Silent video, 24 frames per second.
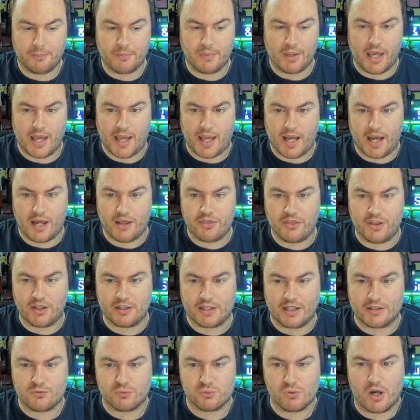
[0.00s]
I think
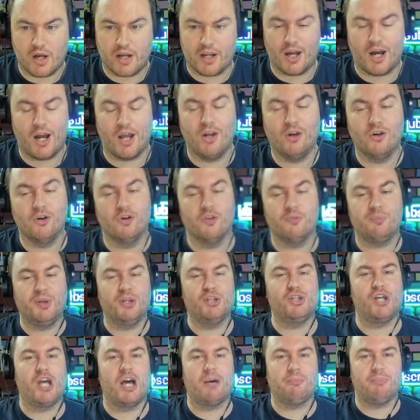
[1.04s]
that's right. I love
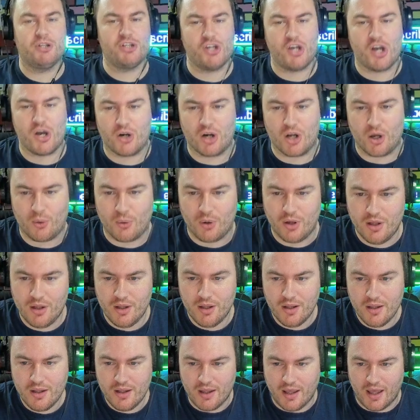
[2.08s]
Pidgey and Pidgeotto.
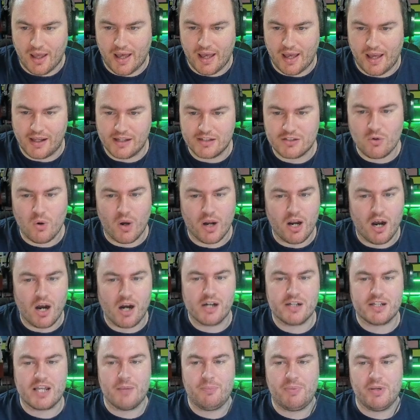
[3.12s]
It's quite
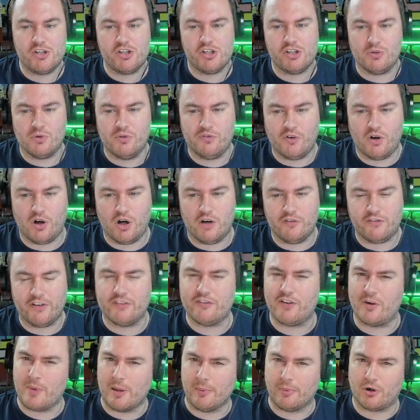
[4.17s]
hard to get Pidgey to evolve, if
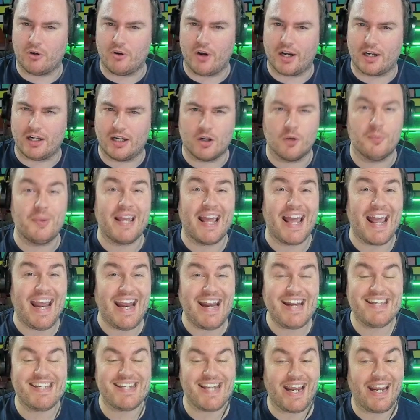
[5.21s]
I remember correctly. It could be
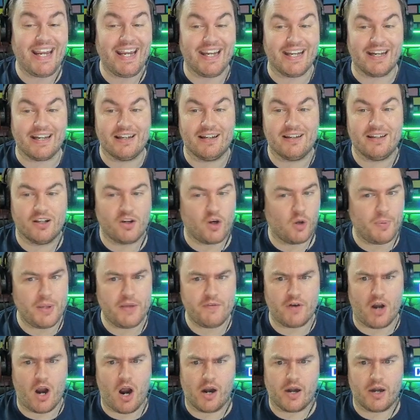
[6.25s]
18. It could be
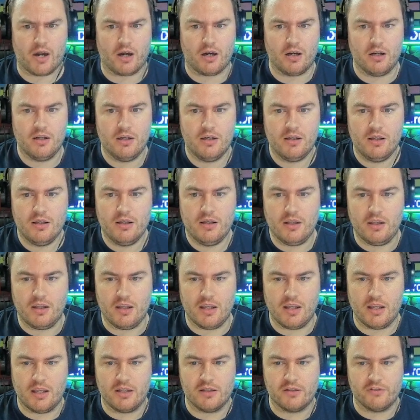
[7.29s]
even higher
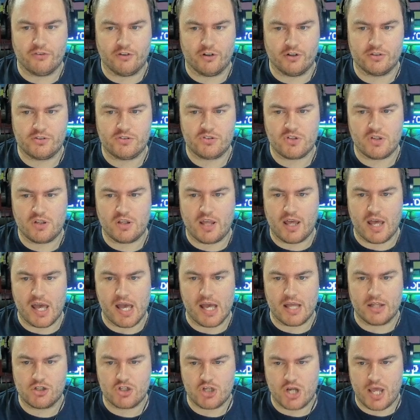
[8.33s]
in the first
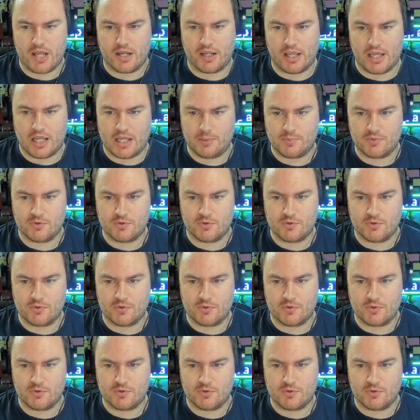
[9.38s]
gen game.